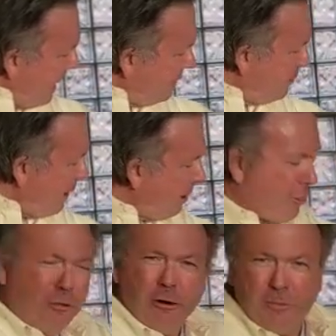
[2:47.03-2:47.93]
adds
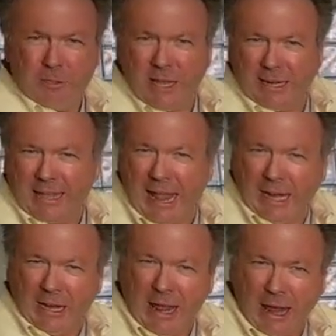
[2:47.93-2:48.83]
about a 30%
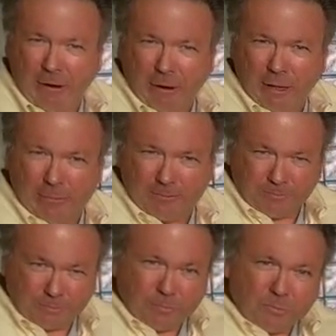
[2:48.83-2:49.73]
gain in area
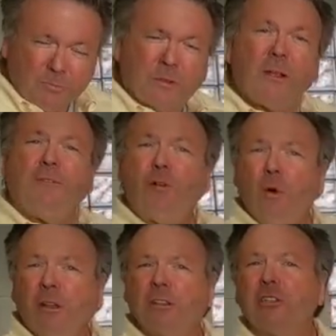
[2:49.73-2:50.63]

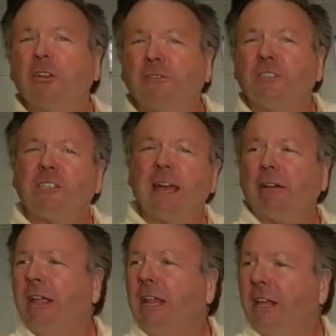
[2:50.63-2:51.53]
for the surfaces
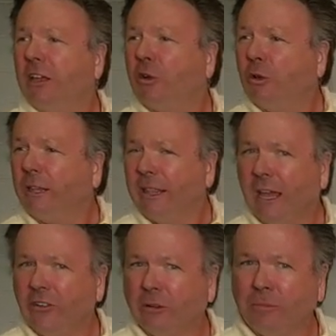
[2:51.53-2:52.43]
that are heating and cooling
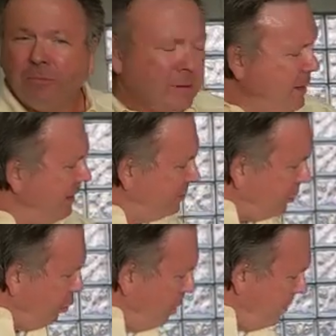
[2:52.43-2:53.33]
the engine.
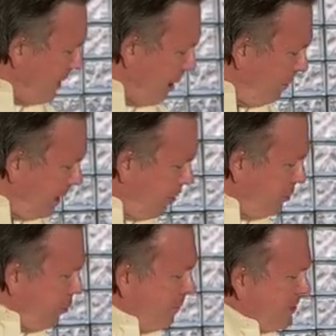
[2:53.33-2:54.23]
So with that, we
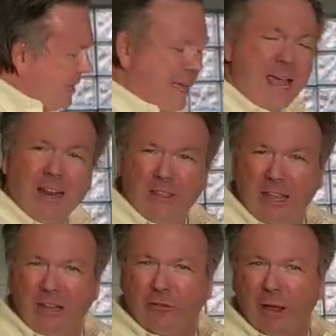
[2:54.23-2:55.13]
get a 30% gain in
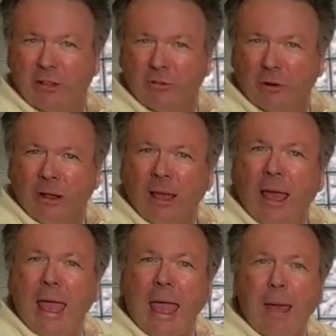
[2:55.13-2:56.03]
the heat transfer
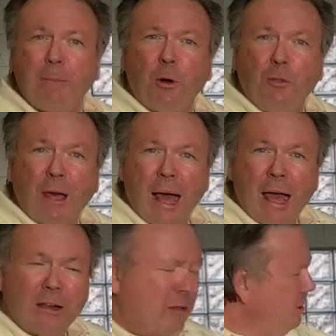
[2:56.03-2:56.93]
at both the
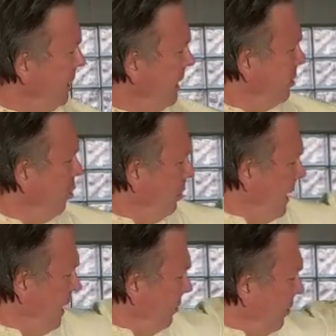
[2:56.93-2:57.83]
hot and
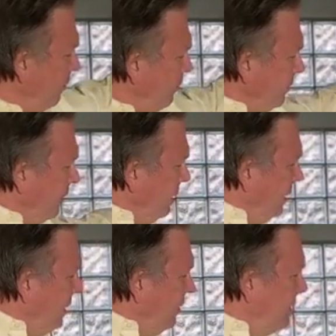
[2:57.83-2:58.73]
cold ends.
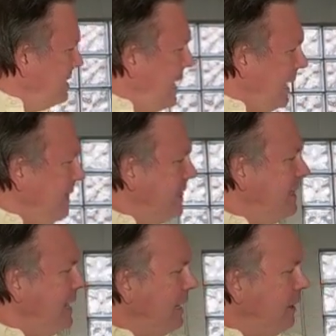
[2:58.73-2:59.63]
The
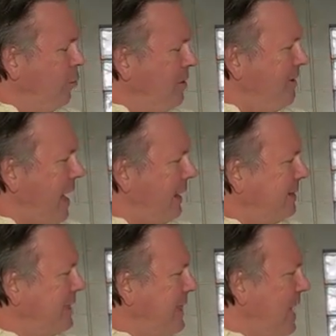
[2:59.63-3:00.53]
second thing we've
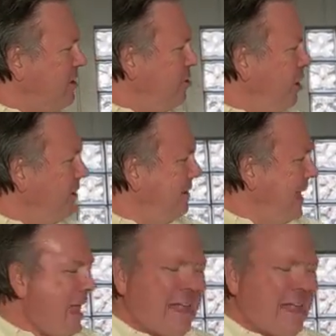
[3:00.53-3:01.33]
added to the engine are these